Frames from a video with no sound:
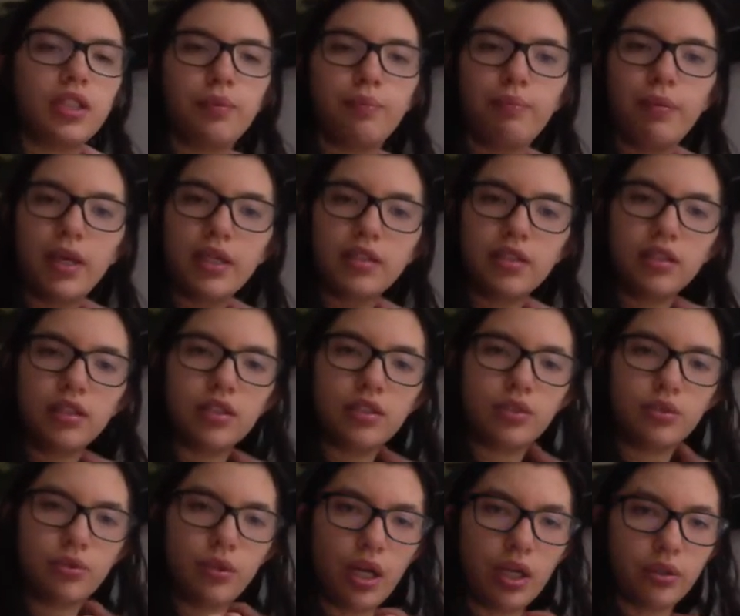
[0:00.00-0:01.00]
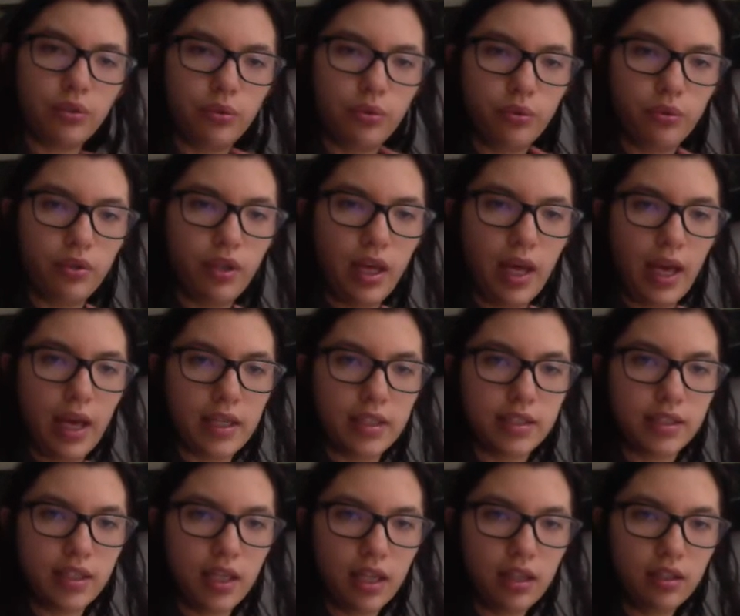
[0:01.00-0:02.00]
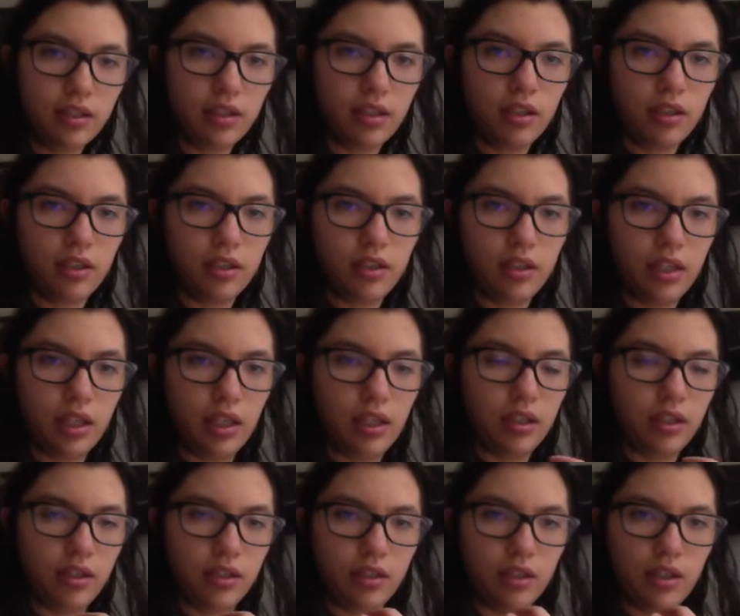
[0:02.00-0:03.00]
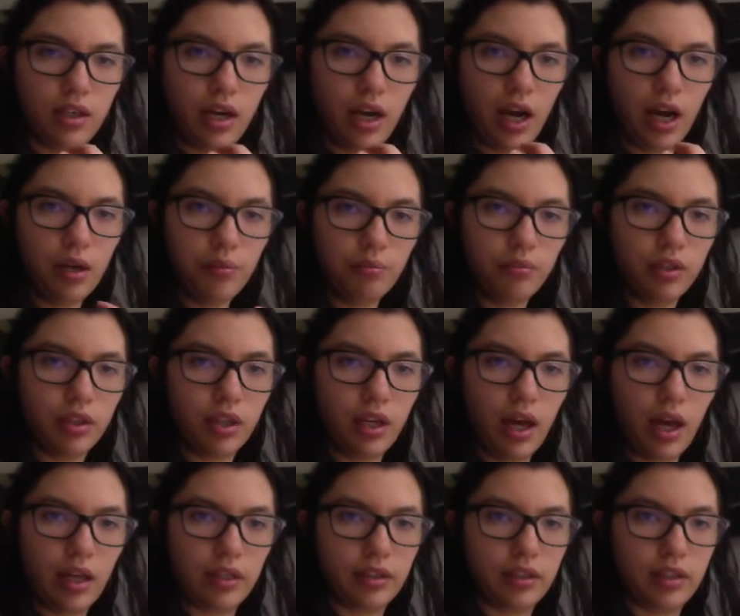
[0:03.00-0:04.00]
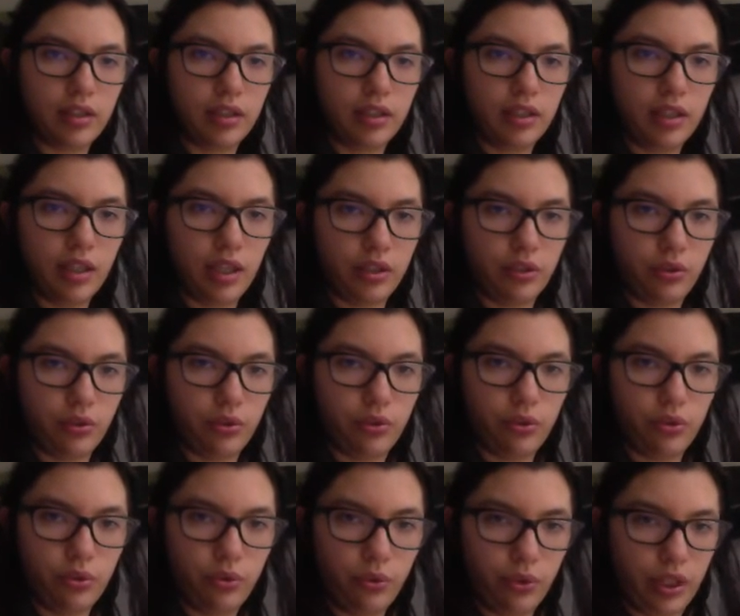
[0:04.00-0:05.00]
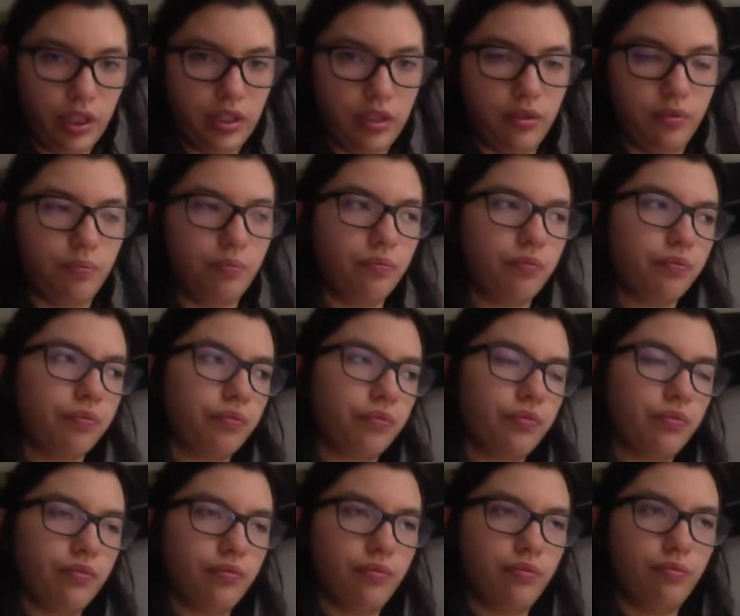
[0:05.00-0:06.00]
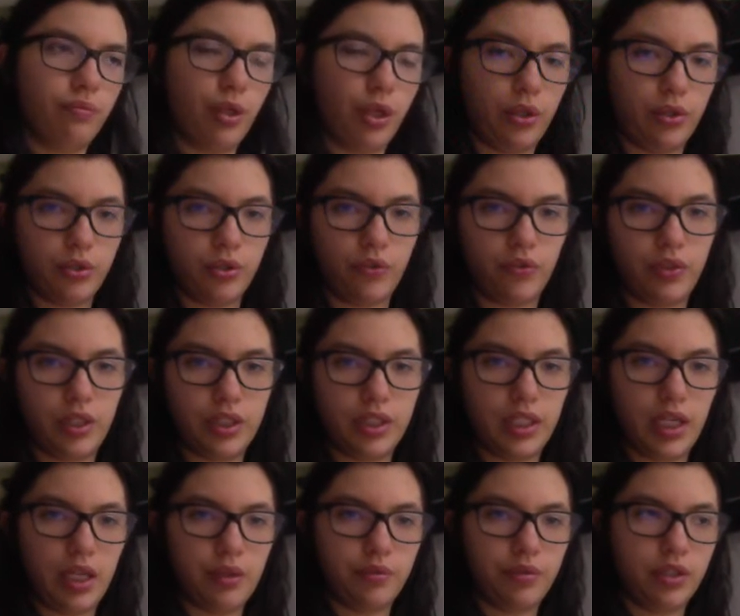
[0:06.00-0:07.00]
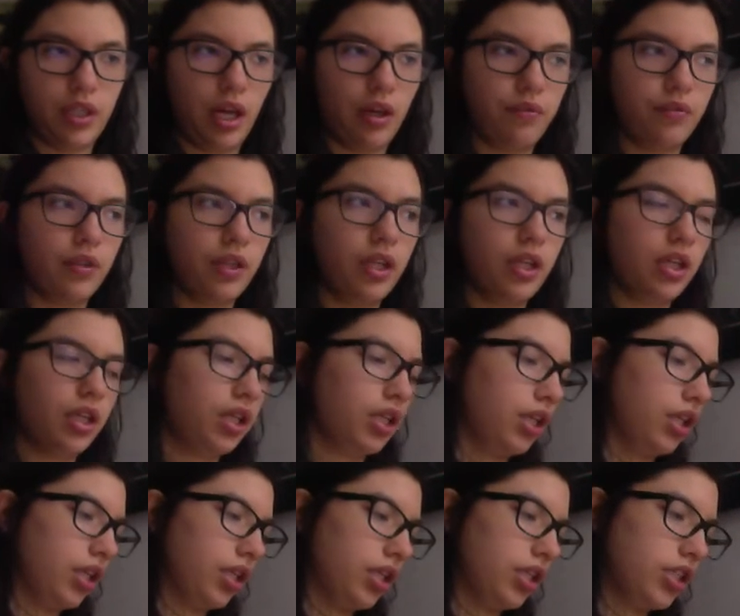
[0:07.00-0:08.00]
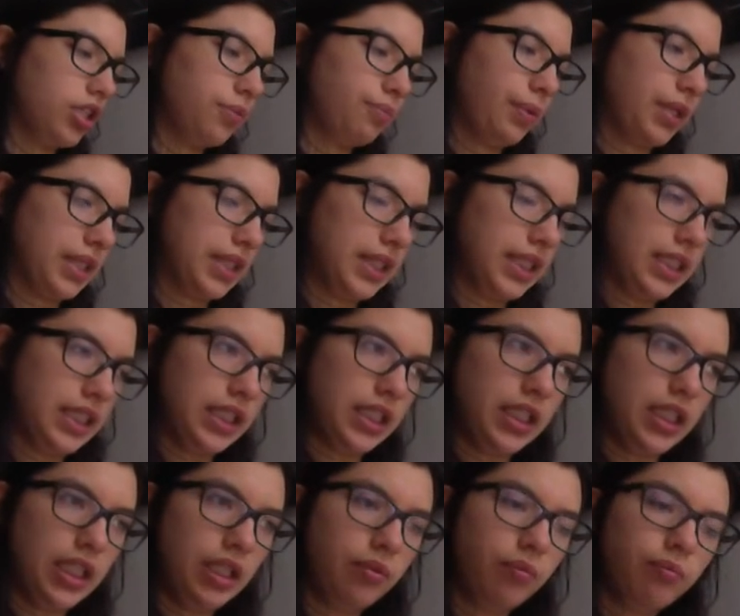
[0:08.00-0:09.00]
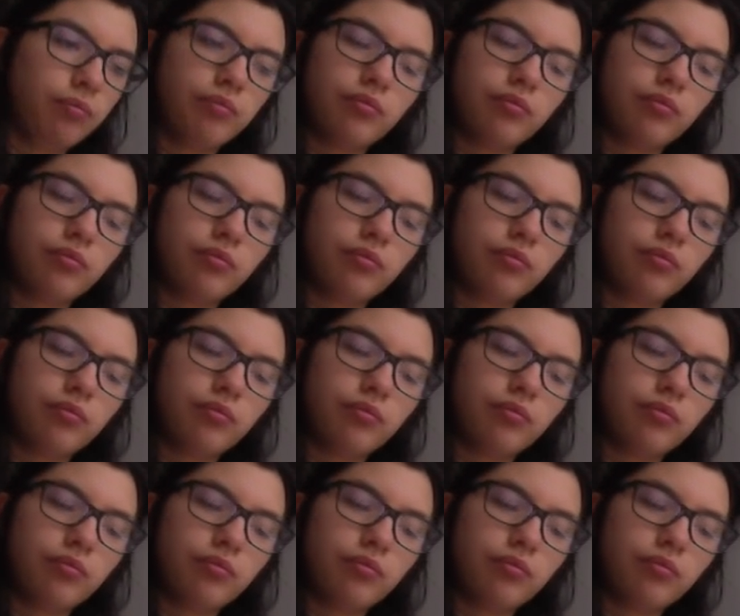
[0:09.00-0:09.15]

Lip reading: patient is trying to extend the arm and cannot do it because of this clasp knife spasticity